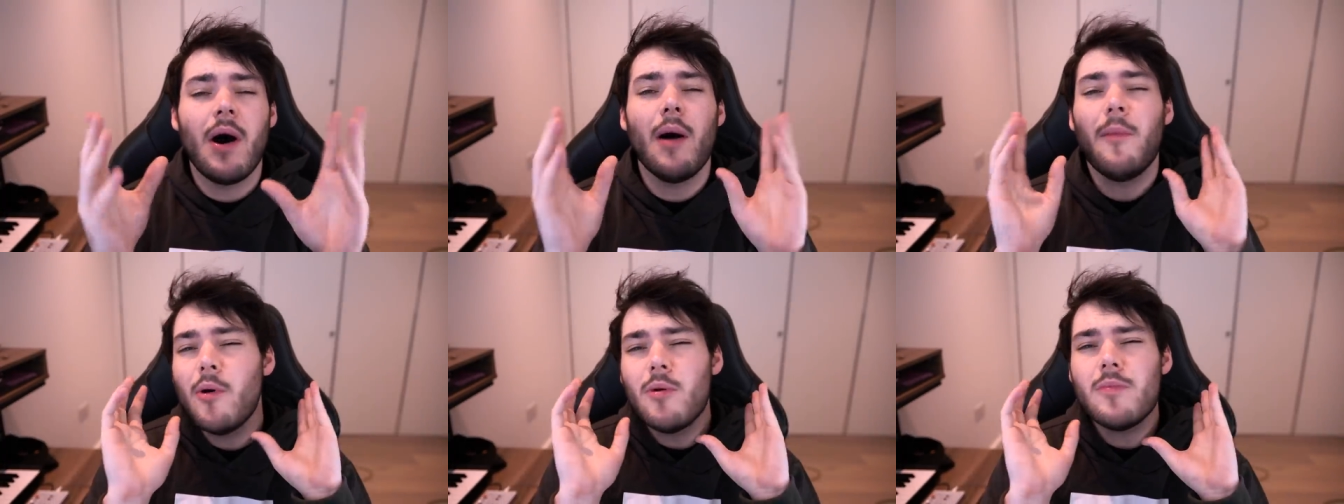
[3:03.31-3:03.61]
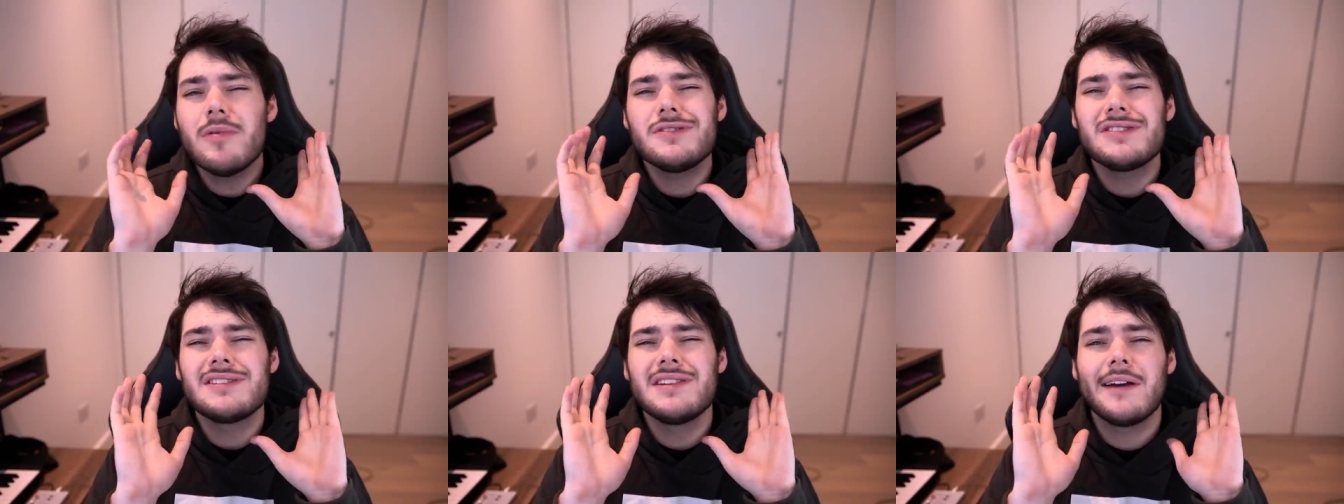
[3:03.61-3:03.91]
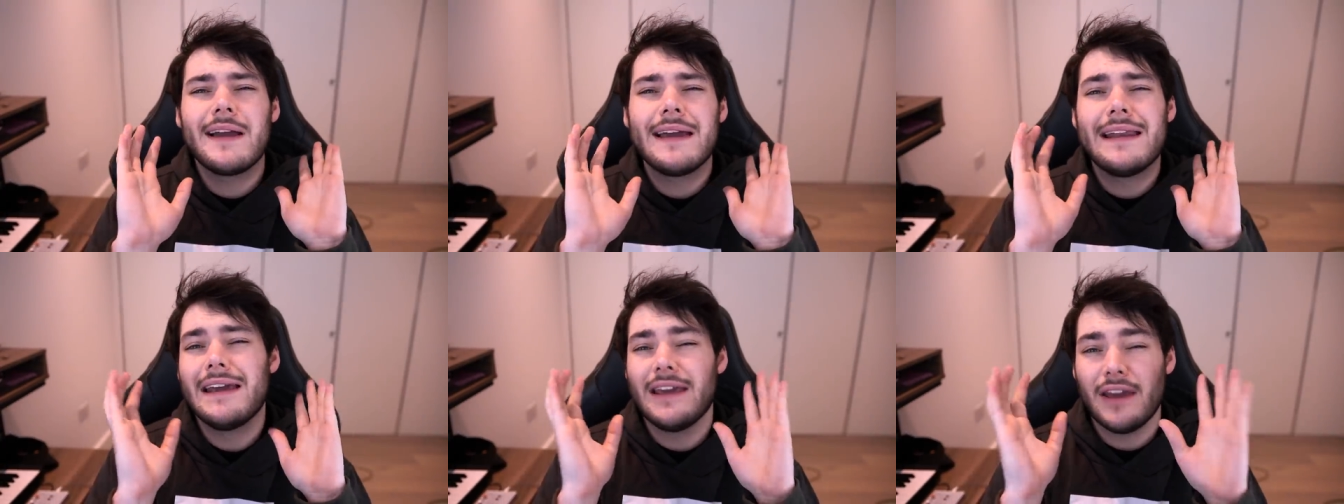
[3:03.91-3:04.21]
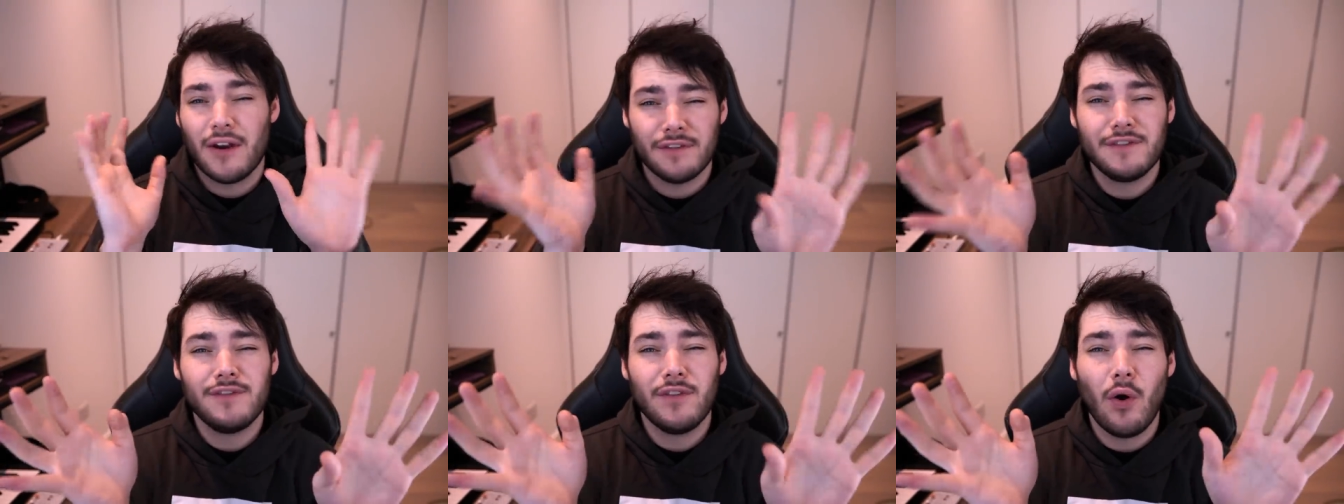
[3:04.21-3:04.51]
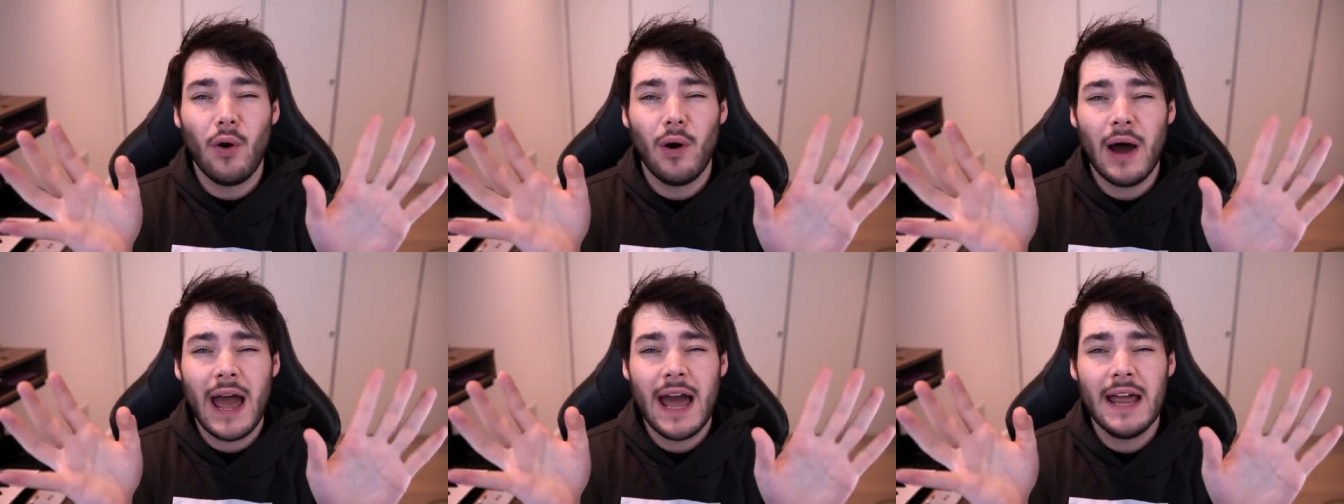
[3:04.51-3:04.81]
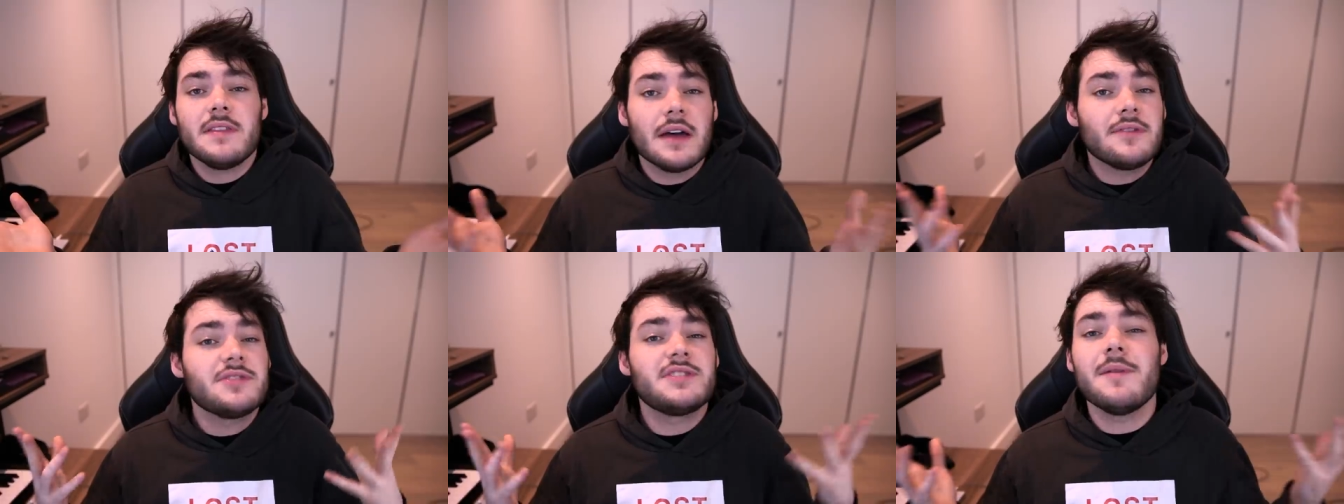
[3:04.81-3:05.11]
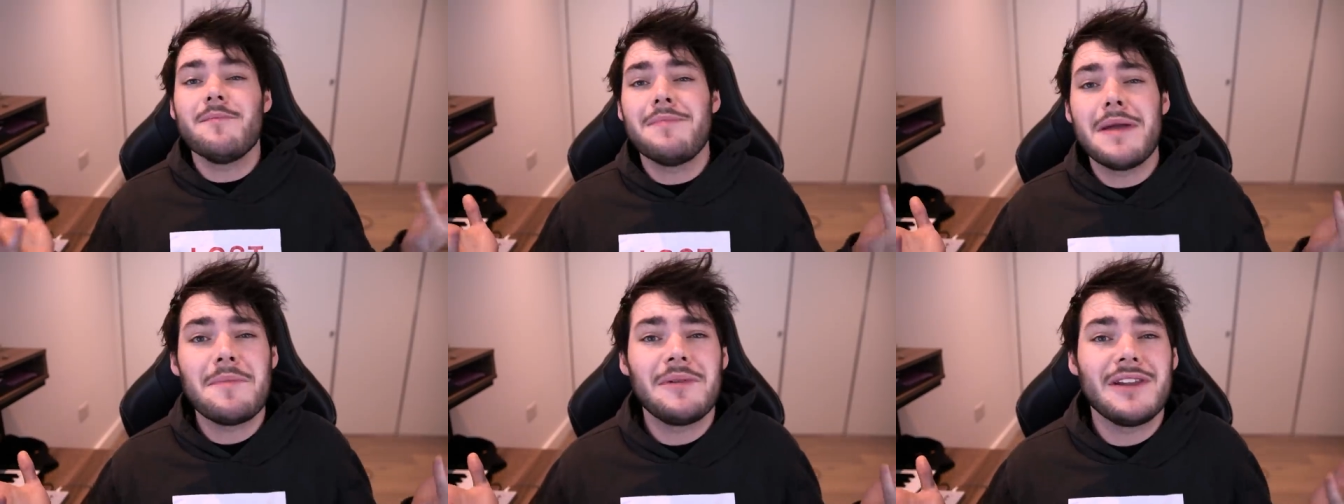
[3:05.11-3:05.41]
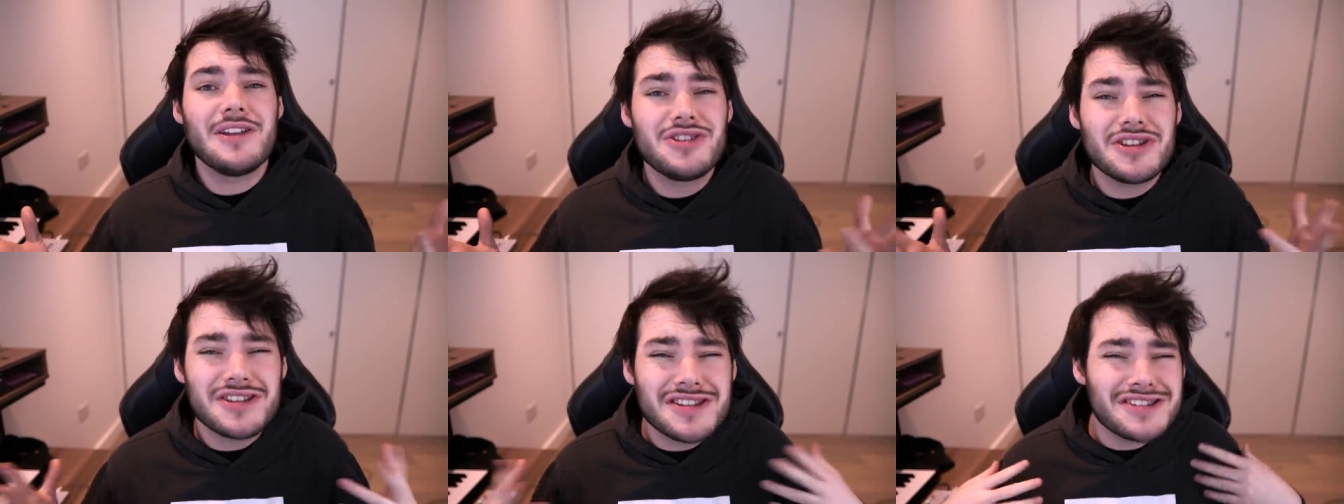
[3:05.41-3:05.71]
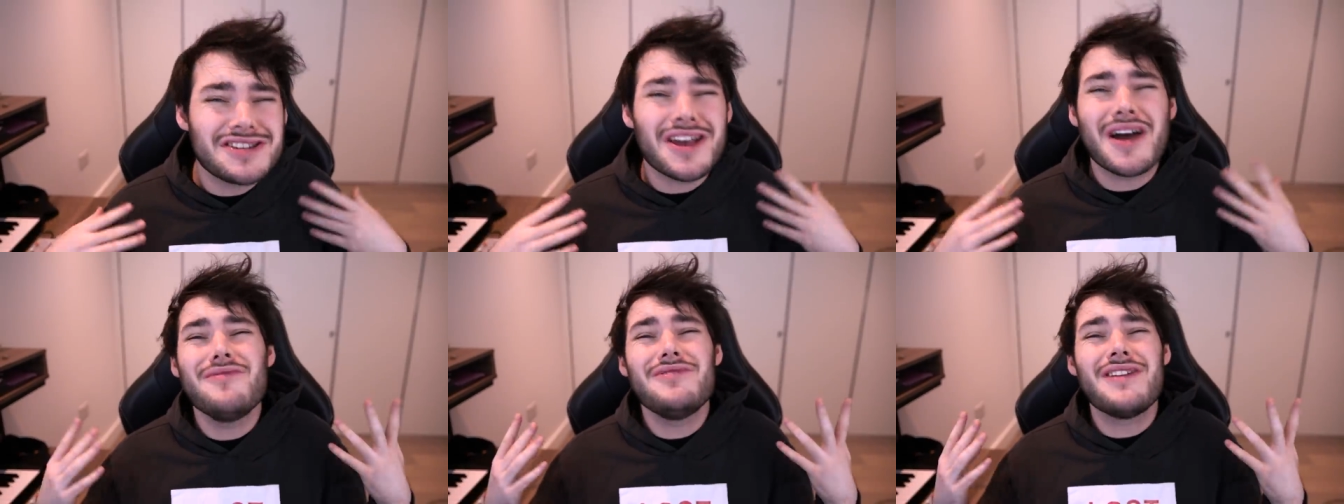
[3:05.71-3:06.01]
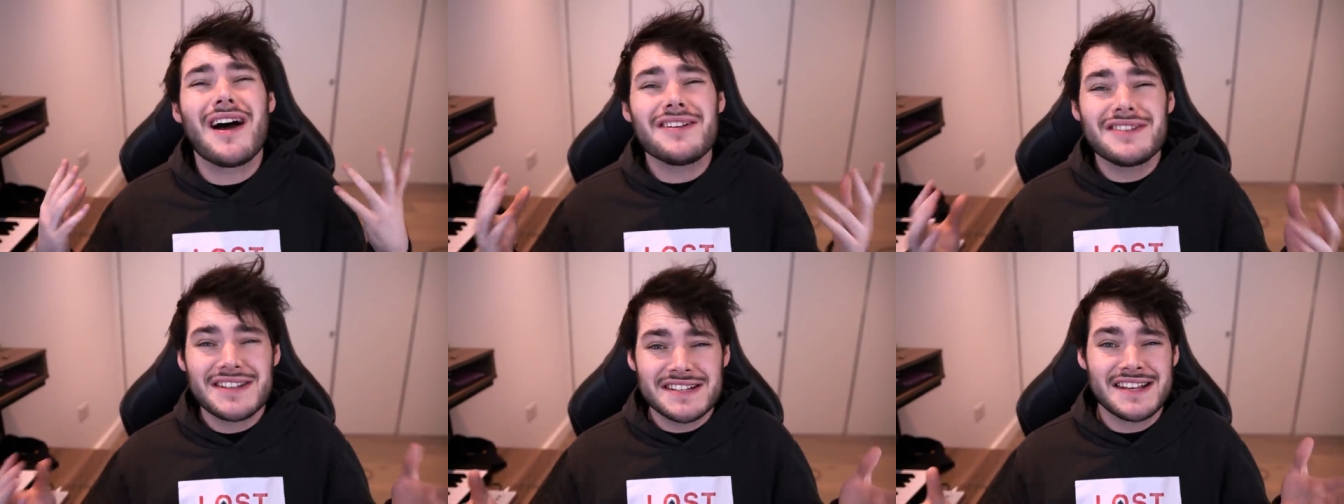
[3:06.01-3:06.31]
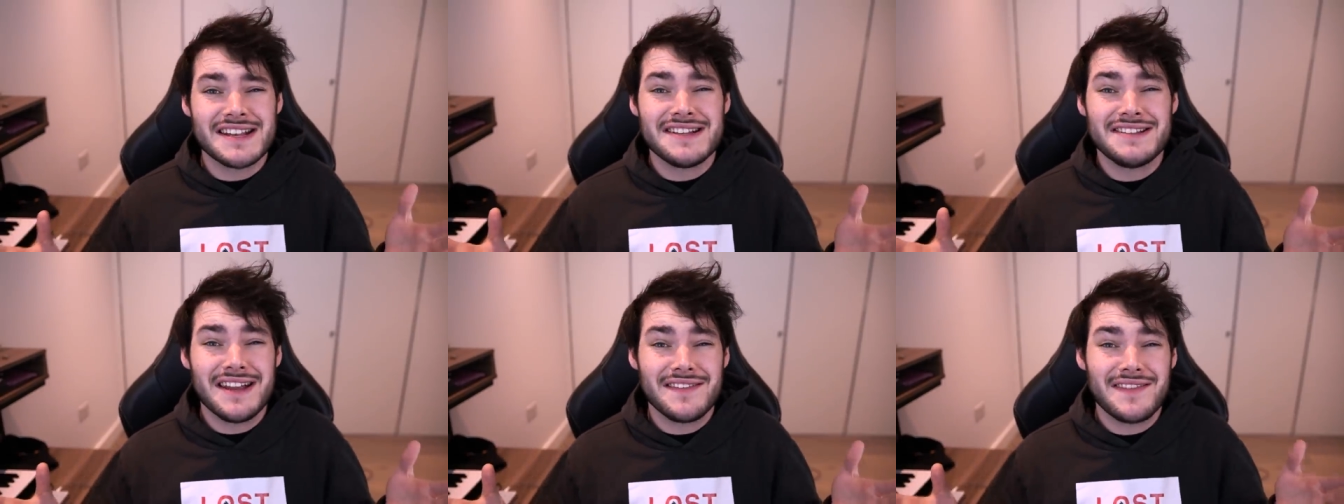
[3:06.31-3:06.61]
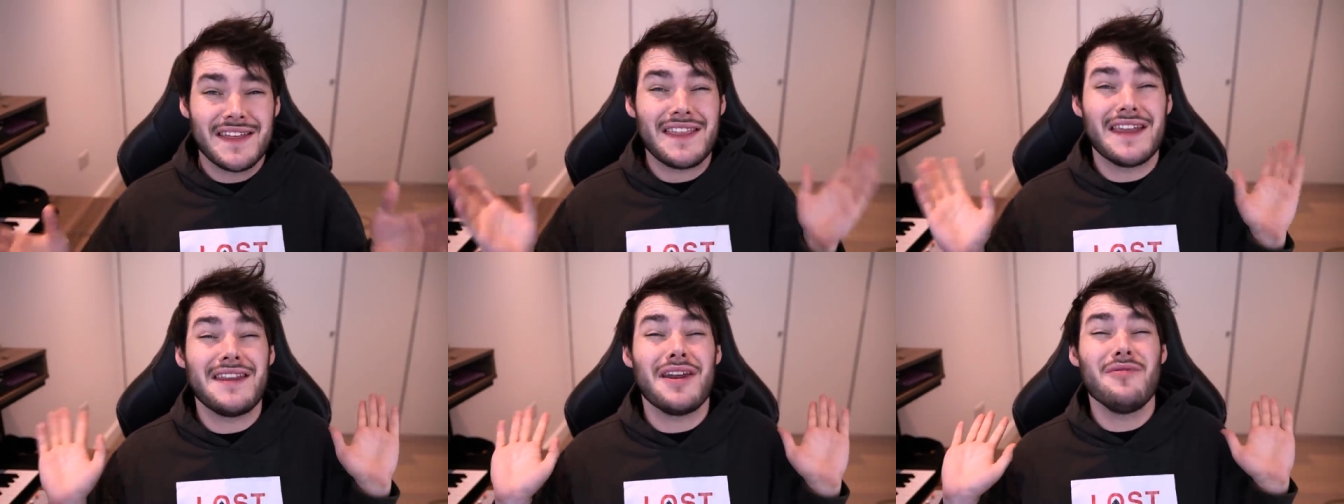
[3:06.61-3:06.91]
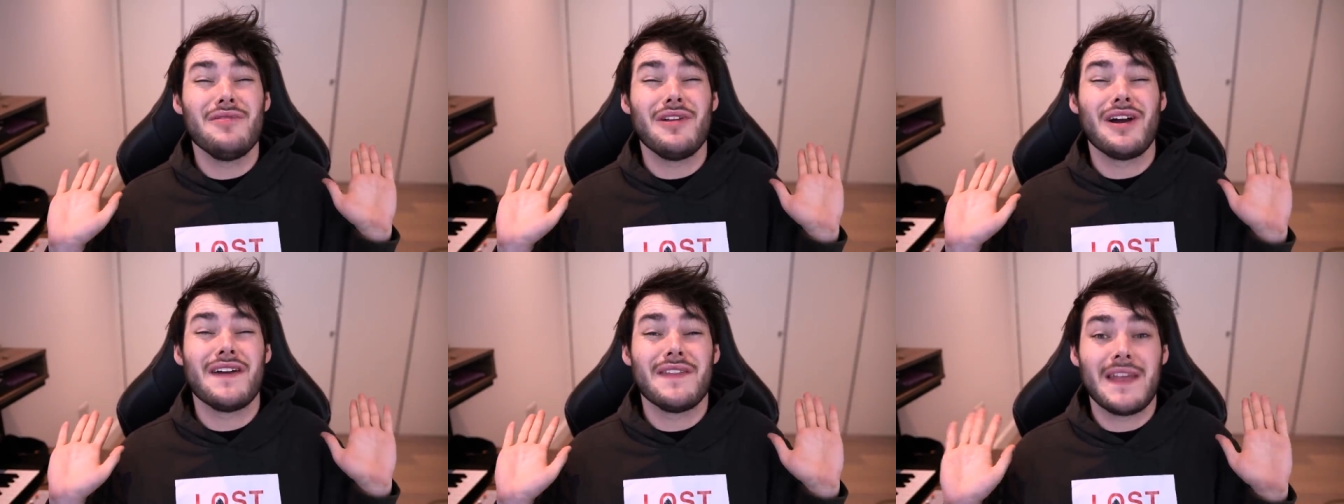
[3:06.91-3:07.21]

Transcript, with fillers: I'm almost looking at your forehead. Now, some people are just so narcissistic that they don't look